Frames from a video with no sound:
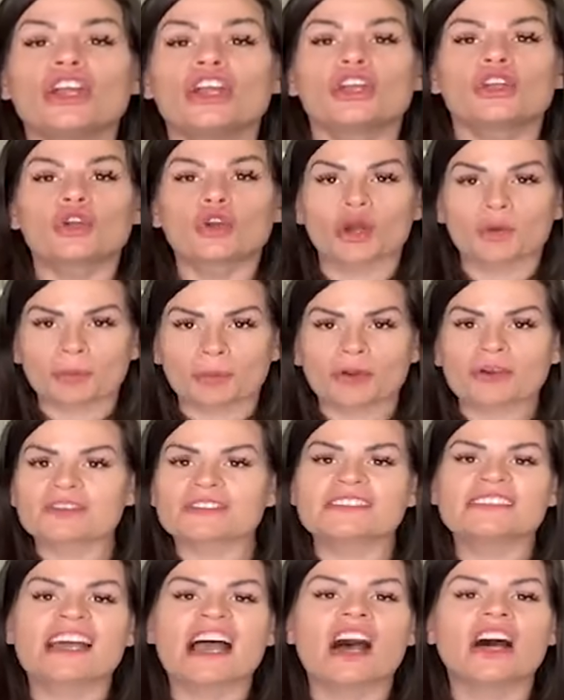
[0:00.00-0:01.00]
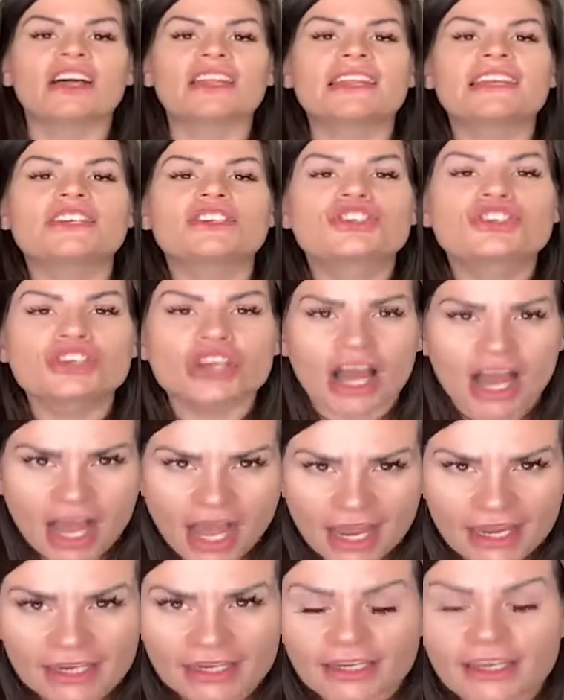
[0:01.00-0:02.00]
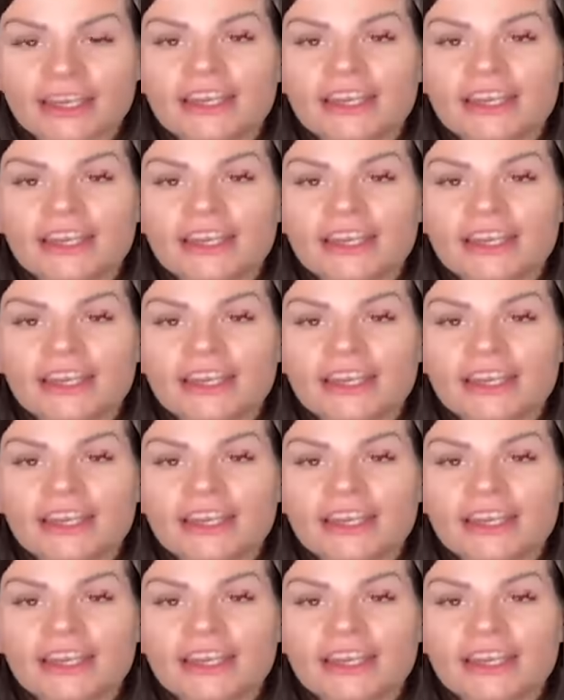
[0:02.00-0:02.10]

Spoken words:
your personality shine.